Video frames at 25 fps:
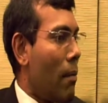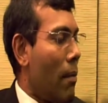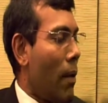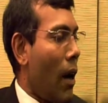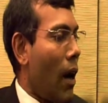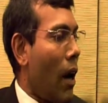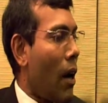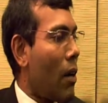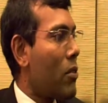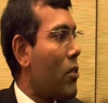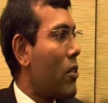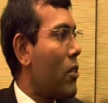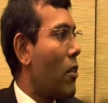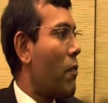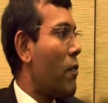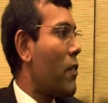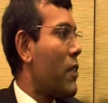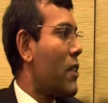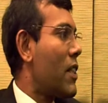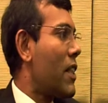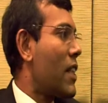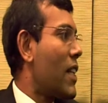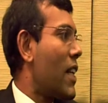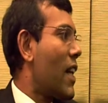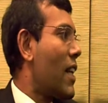how
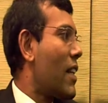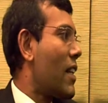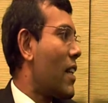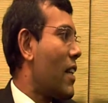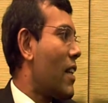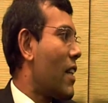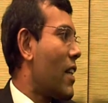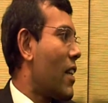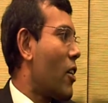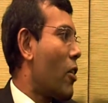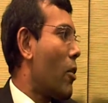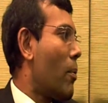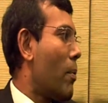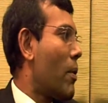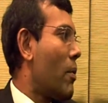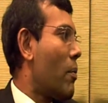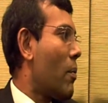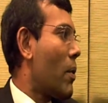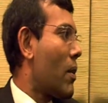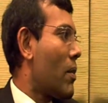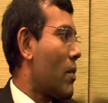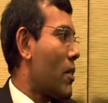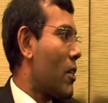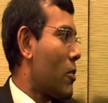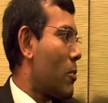sophisticated the
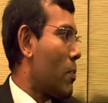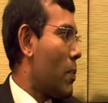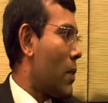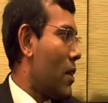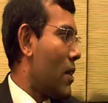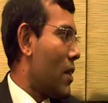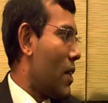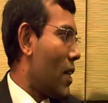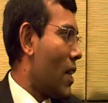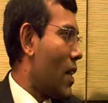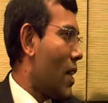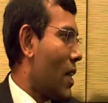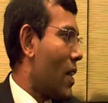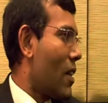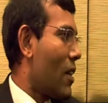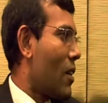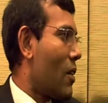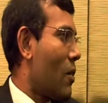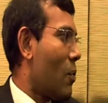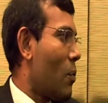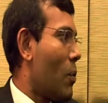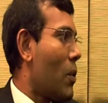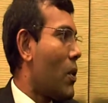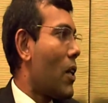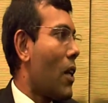Commonwealth has been dealing
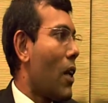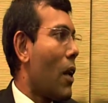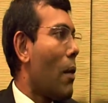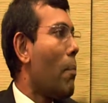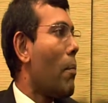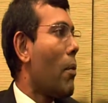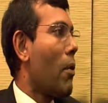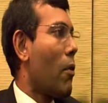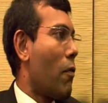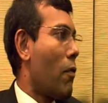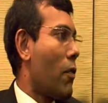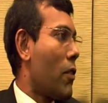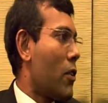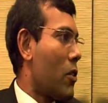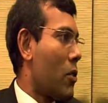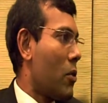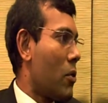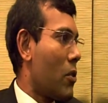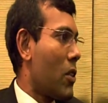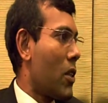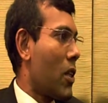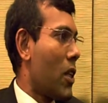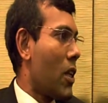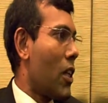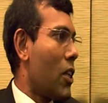with a number of
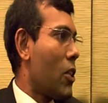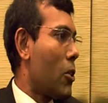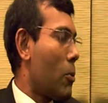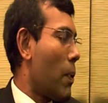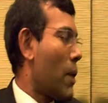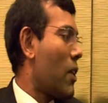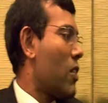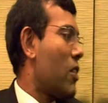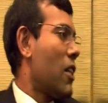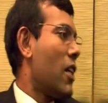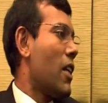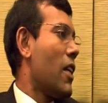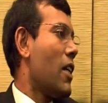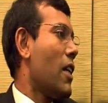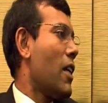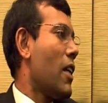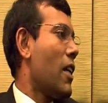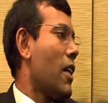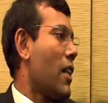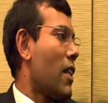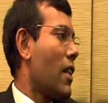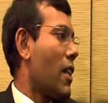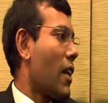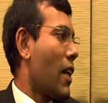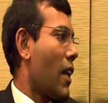issues, especially
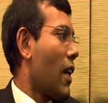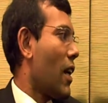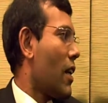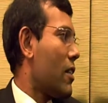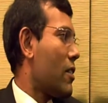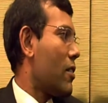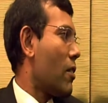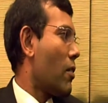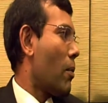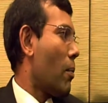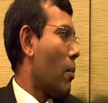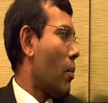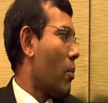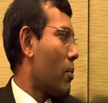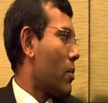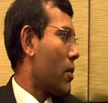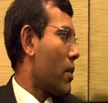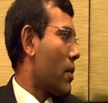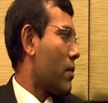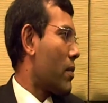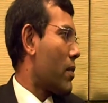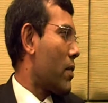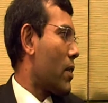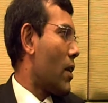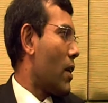in the case of the
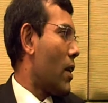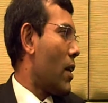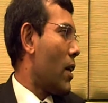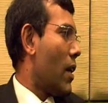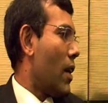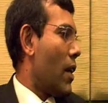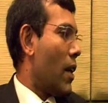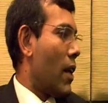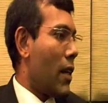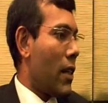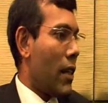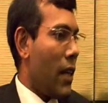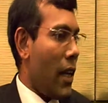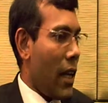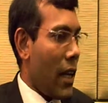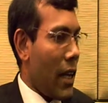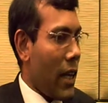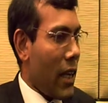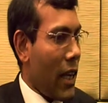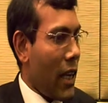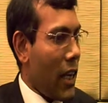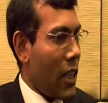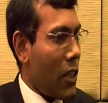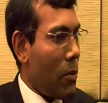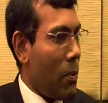Maldives. Their
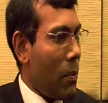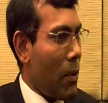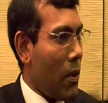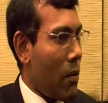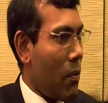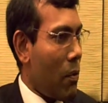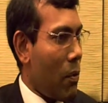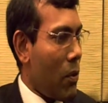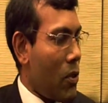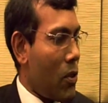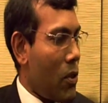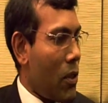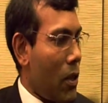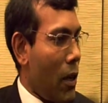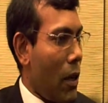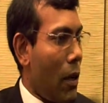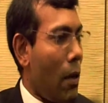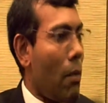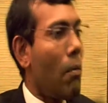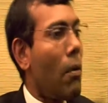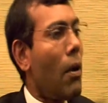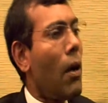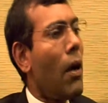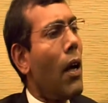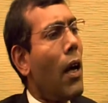engagement was,
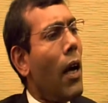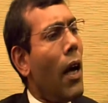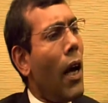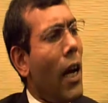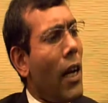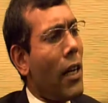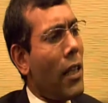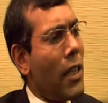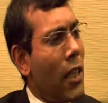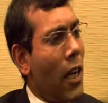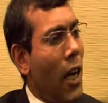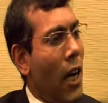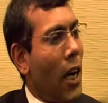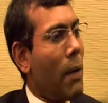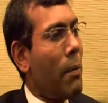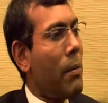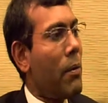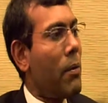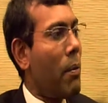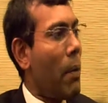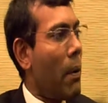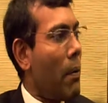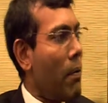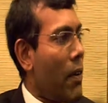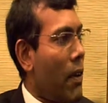at
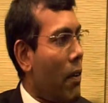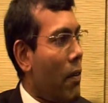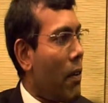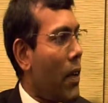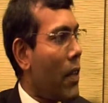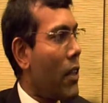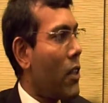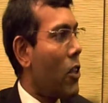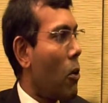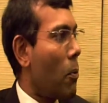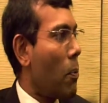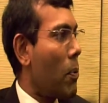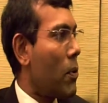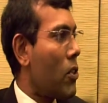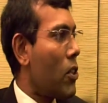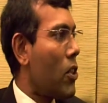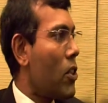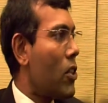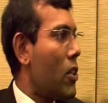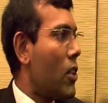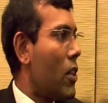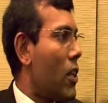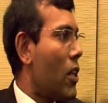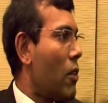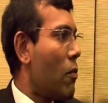times when we were in the
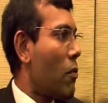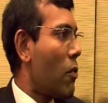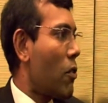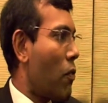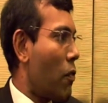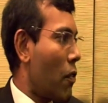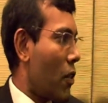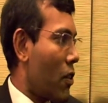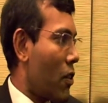opposition, it was